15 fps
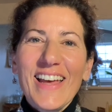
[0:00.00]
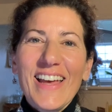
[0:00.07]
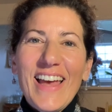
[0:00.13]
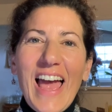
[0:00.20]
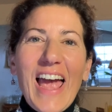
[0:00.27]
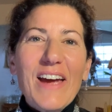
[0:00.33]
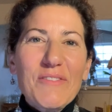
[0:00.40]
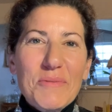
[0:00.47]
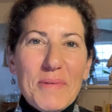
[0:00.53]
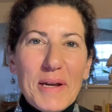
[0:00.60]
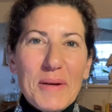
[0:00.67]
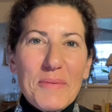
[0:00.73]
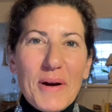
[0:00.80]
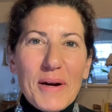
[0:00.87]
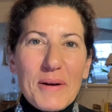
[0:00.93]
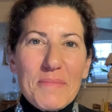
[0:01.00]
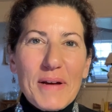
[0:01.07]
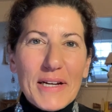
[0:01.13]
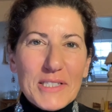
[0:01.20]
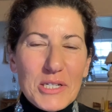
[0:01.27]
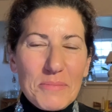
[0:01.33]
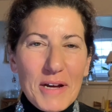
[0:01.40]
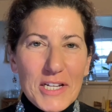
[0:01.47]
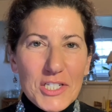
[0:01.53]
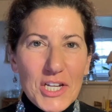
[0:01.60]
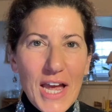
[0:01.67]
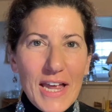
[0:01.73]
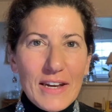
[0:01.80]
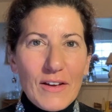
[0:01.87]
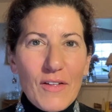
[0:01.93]
Hi everybody, welcome back to my
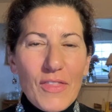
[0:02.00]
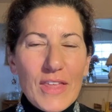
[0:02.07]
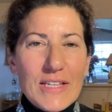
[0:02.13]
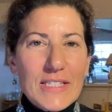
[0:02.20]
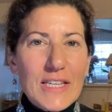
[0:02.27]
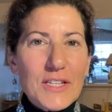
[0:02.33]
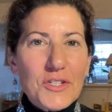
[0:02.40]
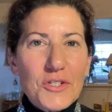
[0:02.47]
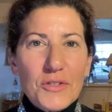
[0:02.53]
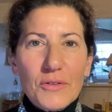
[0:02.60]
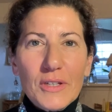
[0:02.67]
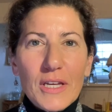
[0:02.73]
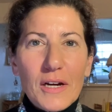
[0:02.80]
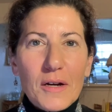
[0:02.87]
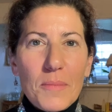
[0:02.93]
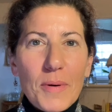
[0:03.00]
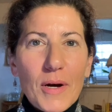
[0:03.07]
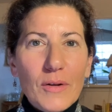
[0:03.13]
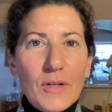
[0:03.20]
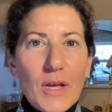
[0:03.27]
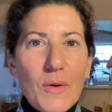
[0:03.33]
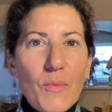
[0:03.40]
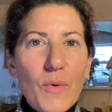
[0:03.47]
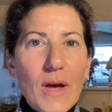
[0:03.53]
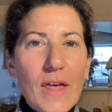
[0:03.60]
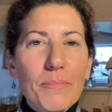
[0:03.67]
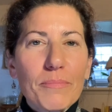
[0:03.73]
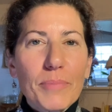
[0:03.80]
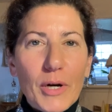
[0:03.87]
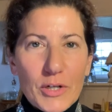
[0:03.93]
channel. This is Julia Capaldi
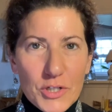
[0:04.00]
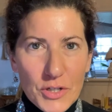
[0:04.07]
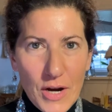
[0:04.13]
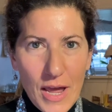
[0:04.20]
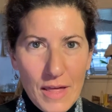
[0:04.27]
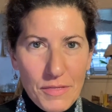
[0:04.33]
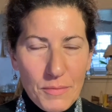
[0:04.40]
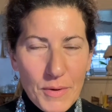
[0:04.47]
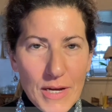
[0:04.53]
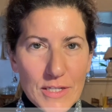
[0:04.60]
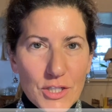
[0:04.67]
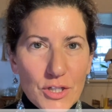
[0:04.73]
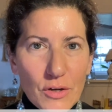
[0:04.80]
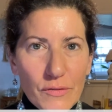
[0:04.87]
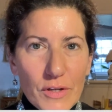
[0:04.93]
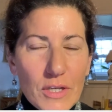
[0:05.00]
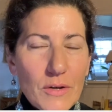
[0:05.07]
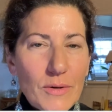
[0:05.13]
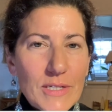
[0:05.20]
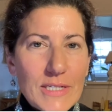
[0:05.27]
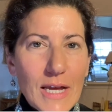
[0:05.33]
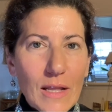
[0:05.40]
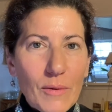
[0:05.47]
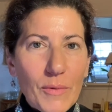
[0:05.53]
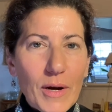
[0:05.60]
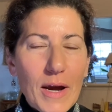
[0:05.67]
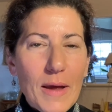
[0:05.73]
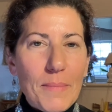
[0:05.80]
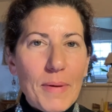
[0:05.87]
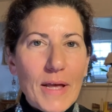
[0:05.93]
with Berkshire Hathaway, serving you in Delaware
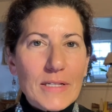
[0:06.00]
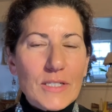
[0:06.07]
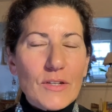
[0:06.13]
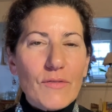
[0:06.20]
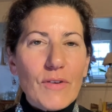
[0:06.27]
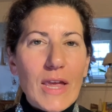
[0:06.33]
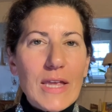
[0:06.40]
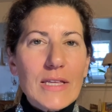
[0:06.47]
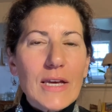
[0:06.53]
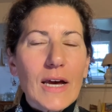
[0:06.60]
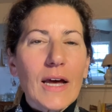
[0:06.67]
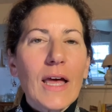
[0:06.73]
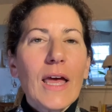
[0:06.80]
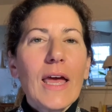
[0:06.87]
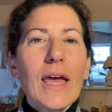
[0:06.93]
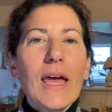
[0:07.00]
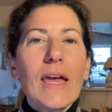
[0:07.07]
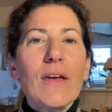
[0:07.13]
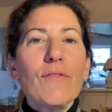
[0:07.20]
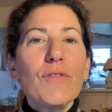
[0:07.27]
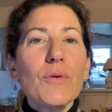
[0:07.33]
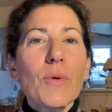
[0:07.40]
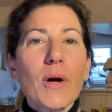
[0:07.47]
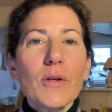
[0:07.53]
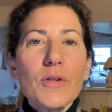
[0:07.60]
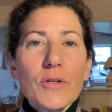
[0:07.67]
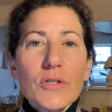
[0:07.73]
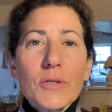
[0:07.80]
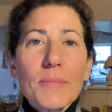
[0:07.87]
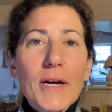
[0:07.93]
and Pennsylvania. If you are
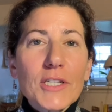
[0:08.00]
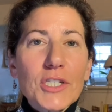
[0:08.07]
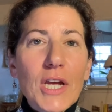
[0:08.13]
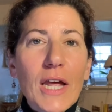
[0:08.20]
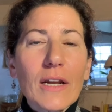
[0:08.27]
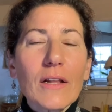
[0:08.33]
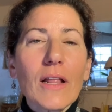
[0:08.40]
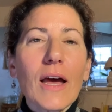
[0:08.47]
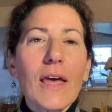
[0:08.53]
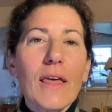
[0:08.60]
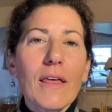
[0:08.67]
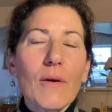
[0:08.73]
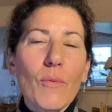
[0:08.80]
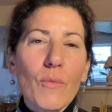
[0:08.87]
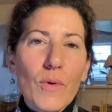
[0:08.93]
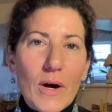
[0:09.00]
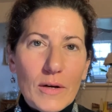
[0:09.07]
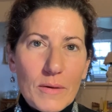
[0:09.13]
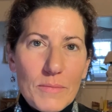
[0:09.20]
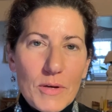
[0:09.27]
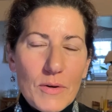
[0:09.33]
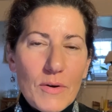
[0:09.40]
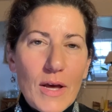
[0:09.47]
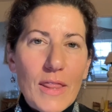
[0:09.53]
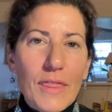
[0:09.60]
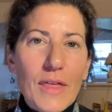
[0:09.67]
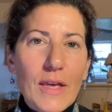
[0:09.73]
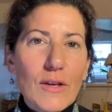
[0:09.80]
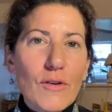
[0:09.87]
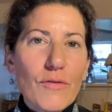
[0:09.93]
new to my channel, I welcome you and
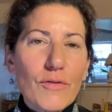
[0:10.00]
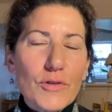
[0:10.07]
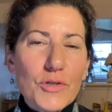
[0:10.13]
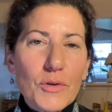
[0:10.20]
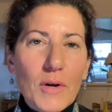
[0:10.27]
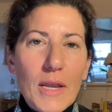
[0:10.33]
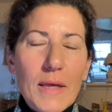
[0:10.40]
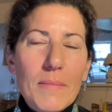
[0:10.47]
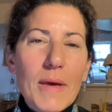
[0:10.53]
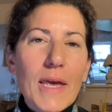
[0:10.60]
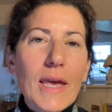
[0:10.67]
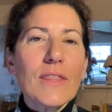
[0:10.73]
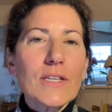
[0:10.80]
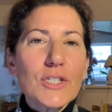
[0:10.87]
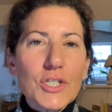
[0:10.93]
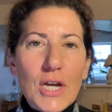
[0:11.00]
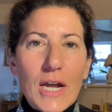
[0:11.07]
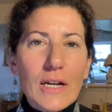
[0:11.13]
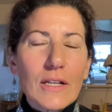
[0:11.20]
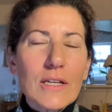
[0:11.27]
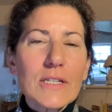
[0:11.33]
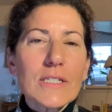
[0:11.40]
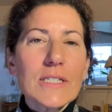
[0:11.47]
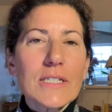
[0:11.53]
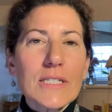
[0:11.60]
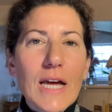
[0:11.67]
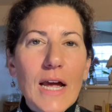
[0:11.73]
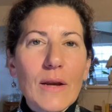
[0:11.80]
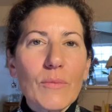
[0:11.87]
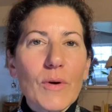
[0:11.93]
thank you for joining me. This channel is
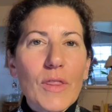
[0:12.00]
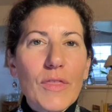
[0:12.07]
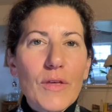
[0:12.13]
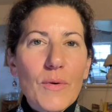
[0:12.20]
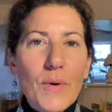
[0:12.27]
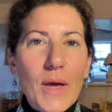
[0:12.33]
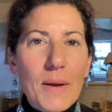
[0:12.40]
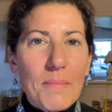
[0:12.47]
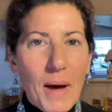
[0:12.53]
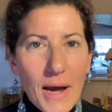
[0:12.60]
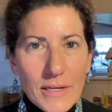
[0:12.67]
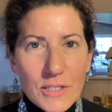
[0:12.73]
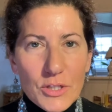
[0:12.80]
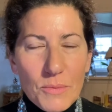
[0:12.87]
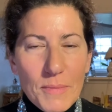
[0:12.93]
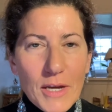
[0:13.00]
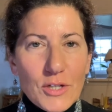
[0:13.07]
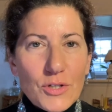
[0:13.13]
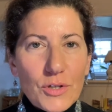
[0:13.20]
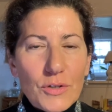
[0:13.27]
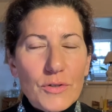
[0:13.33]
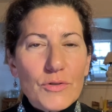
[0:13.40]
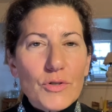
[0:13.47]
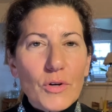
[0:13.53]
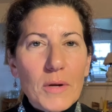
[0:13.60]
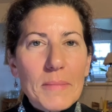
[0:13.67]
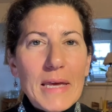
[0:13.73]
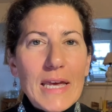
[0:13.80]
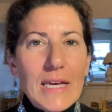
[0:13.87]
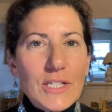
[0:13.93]
designed with you in mind, so make sure you join
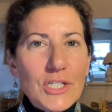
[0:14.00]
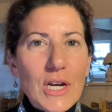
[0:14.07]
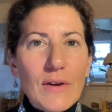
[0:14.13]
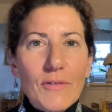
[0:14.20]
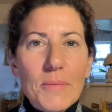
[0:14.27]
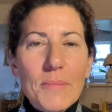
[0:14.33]
me each and every